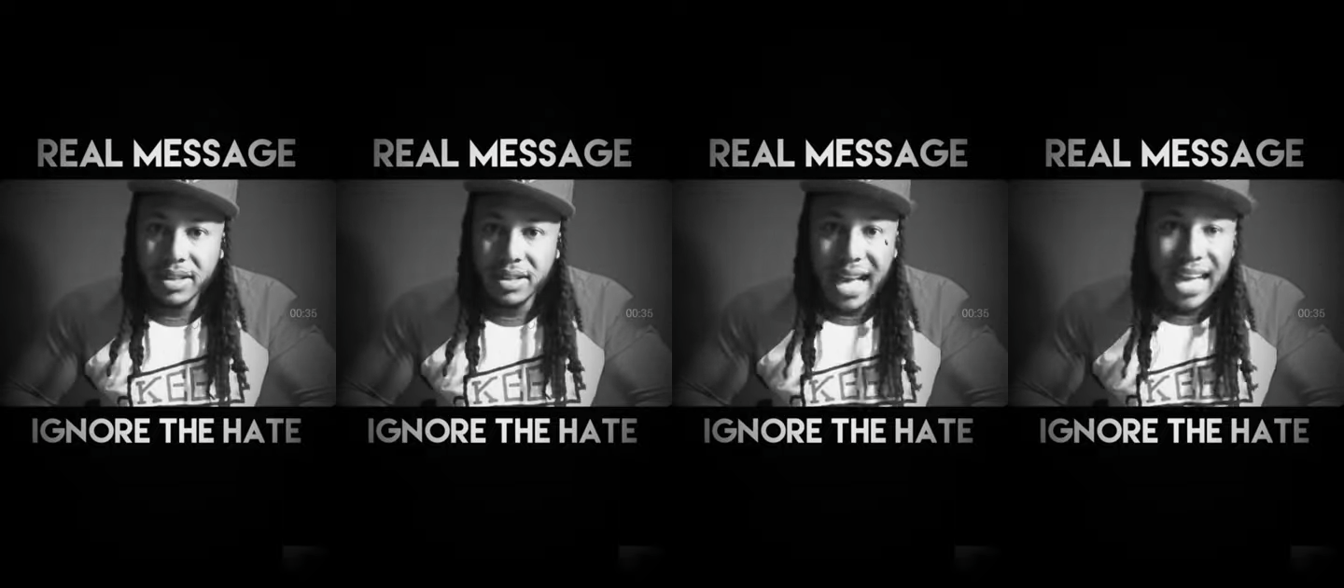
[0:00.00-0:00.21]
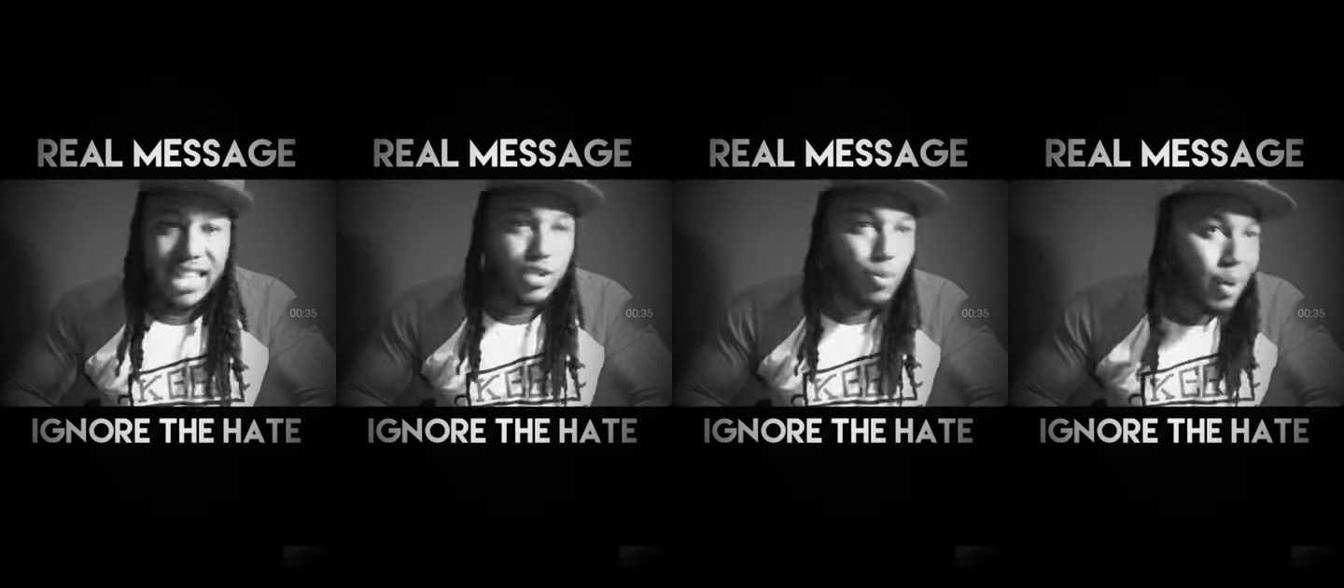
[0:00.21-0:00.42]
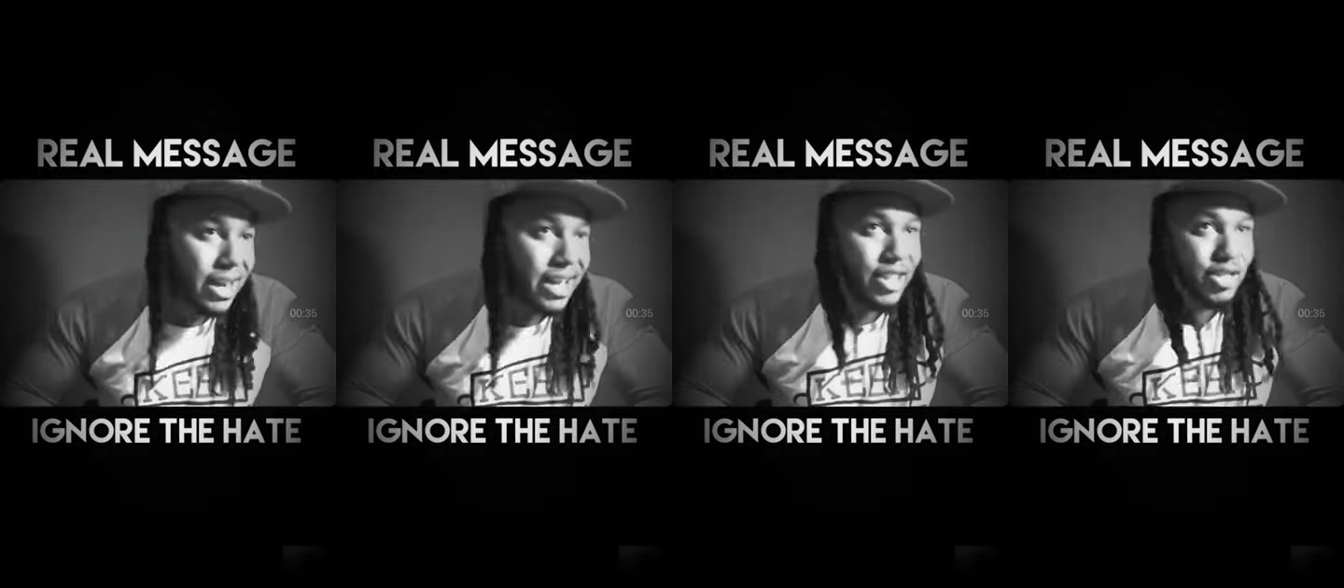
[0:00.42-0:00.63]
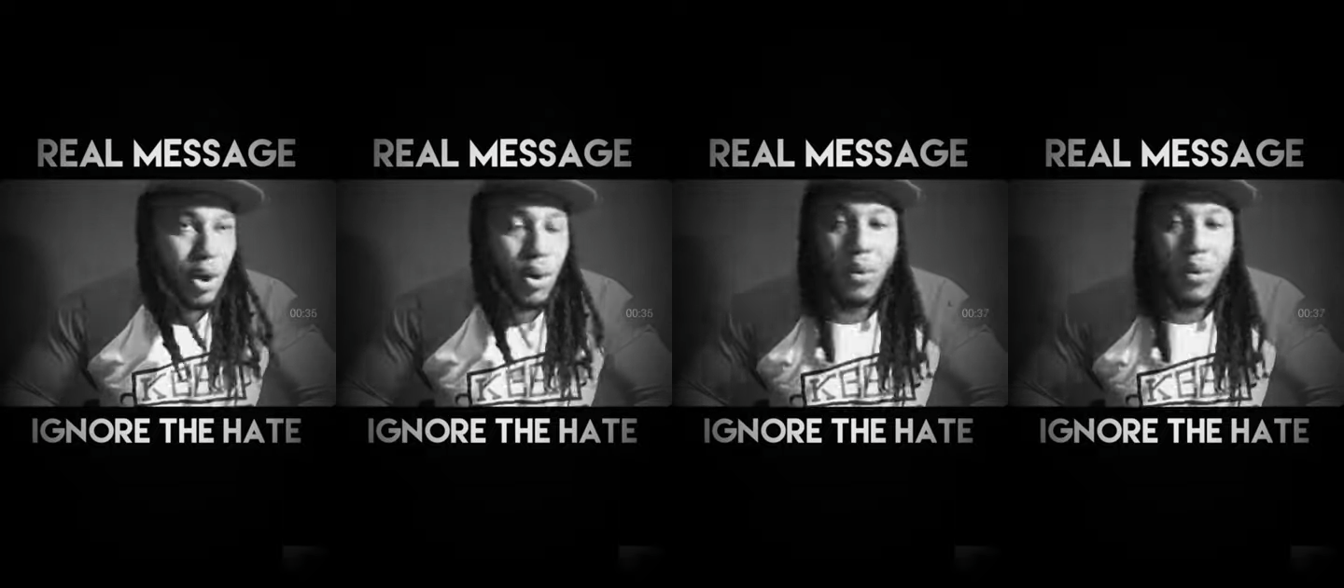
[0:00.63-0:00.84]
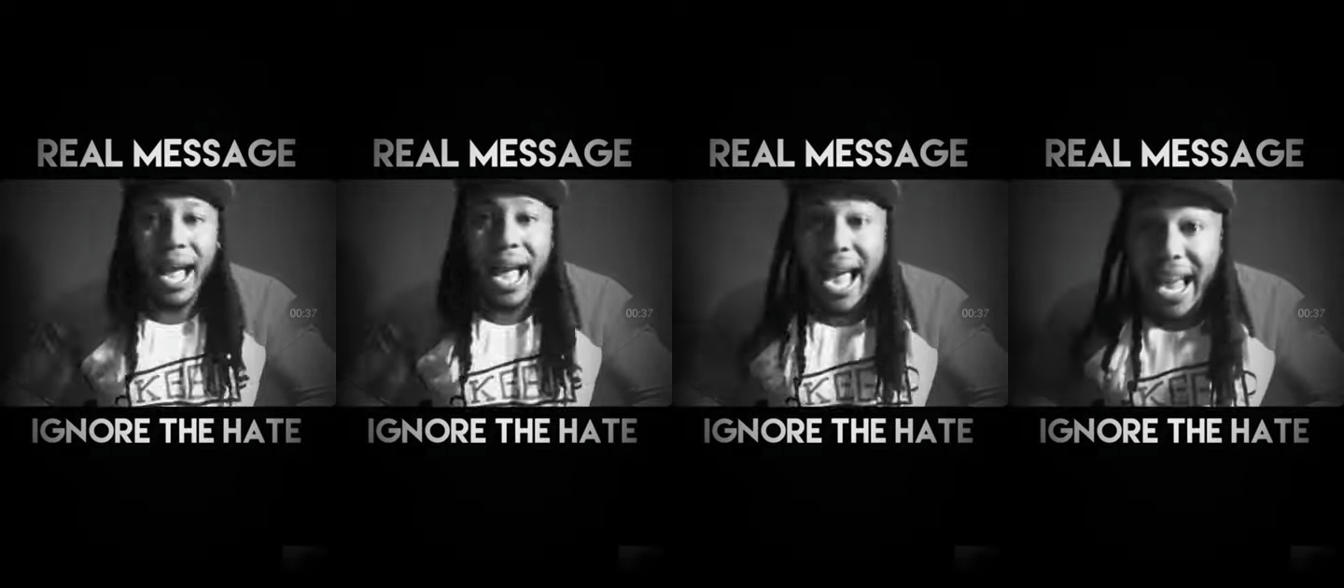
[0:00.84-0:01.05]
That's why they
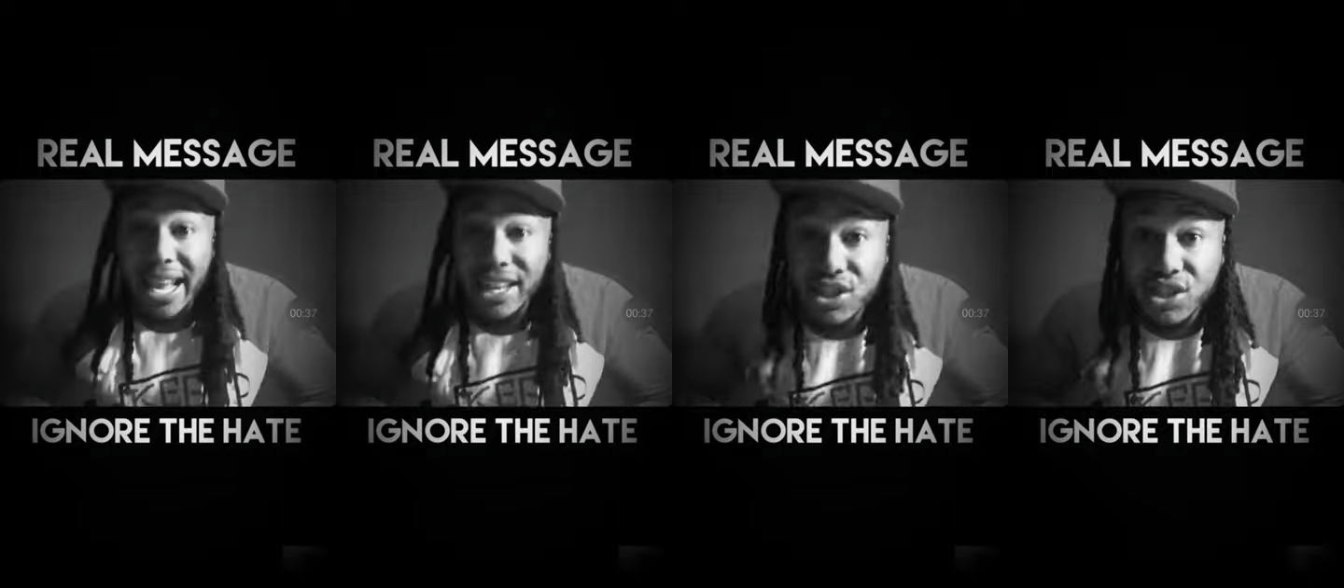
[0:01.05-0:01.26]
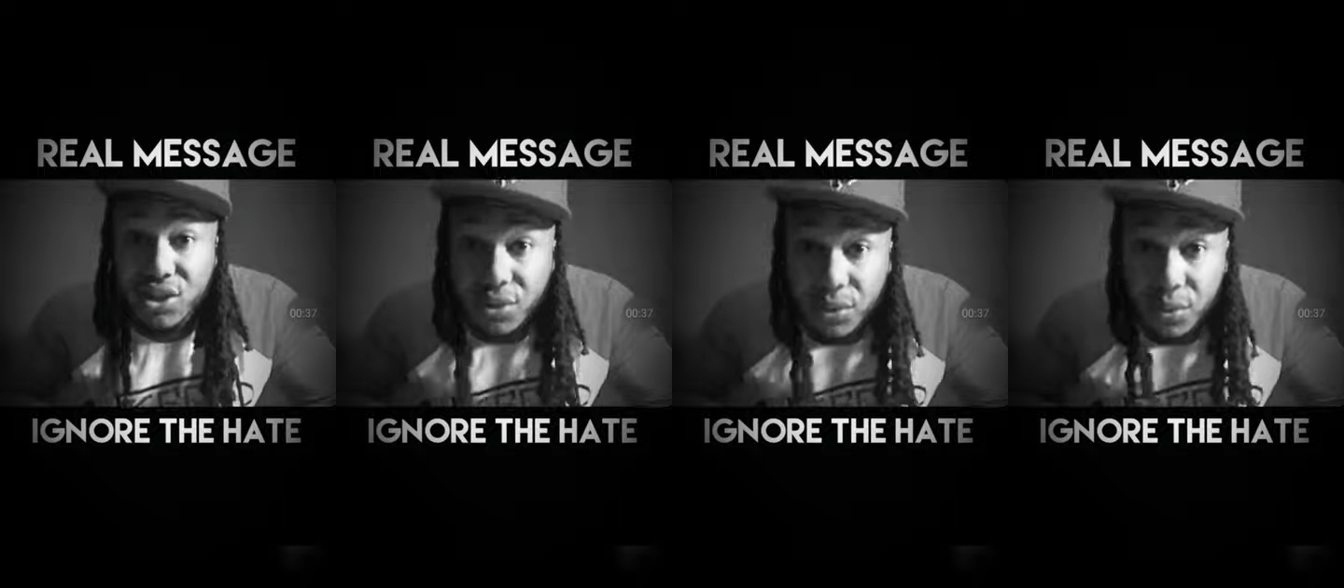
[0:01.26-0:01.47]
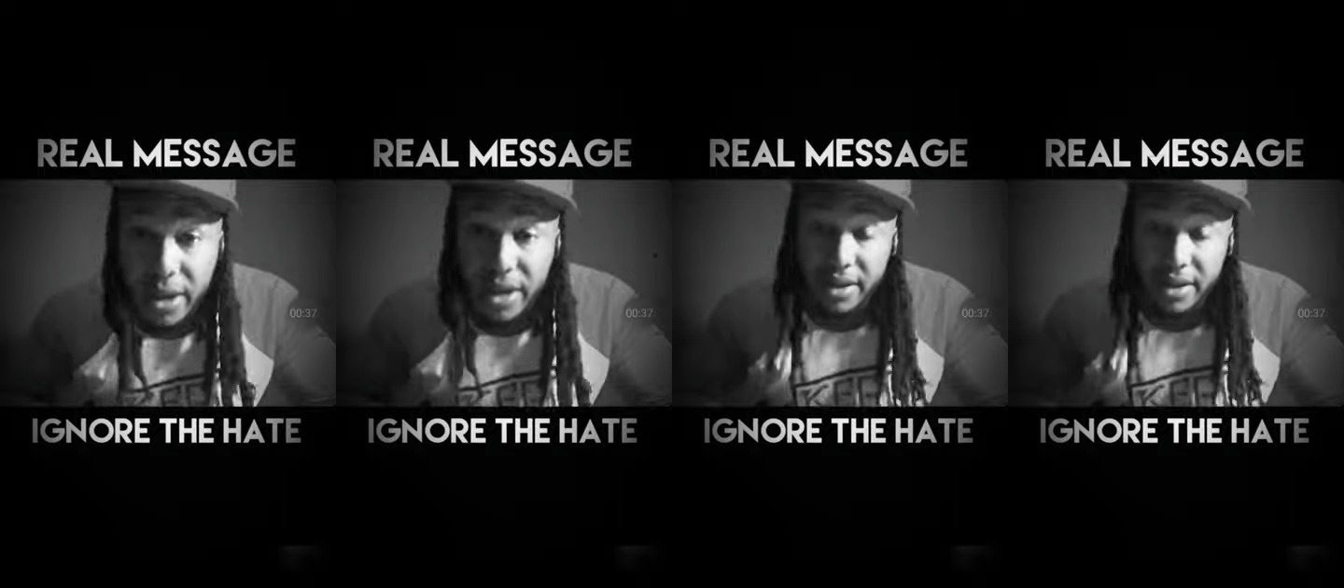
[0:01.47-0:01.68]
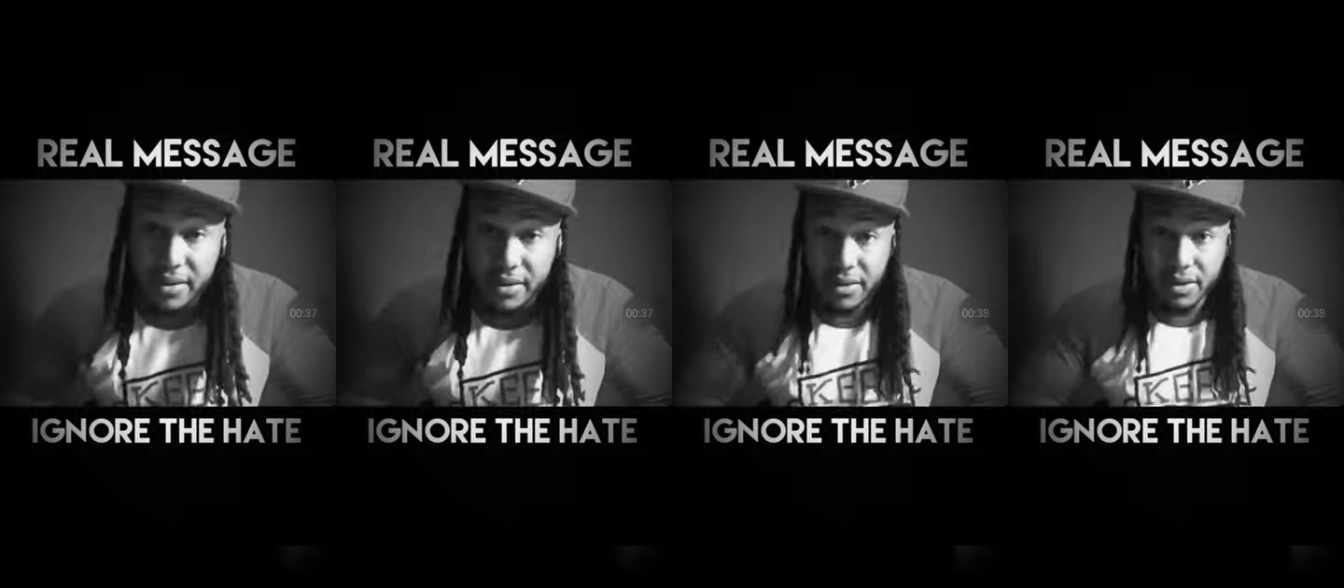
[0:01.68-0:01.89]
throw hate your way.